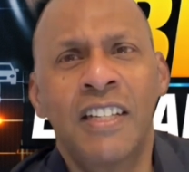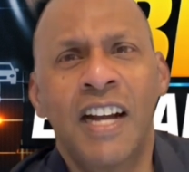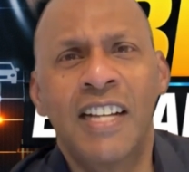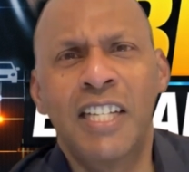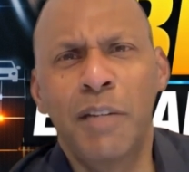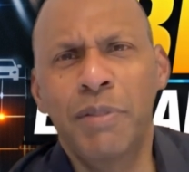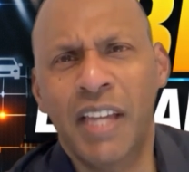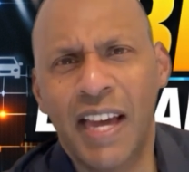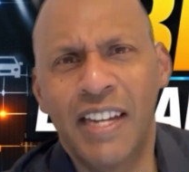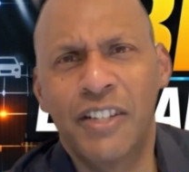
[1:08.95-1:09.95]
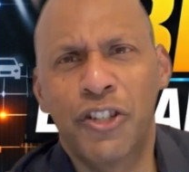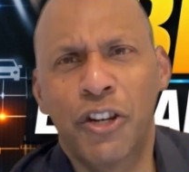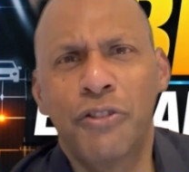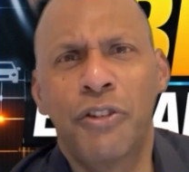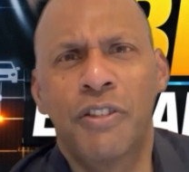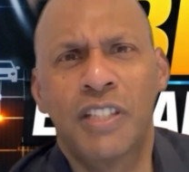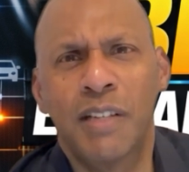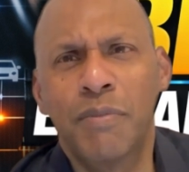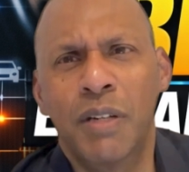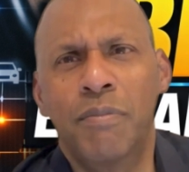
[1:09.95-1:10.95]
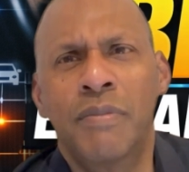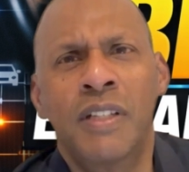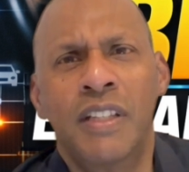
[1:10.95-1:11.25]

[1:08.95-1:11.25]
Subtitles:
A cheap scanner shows you the symptom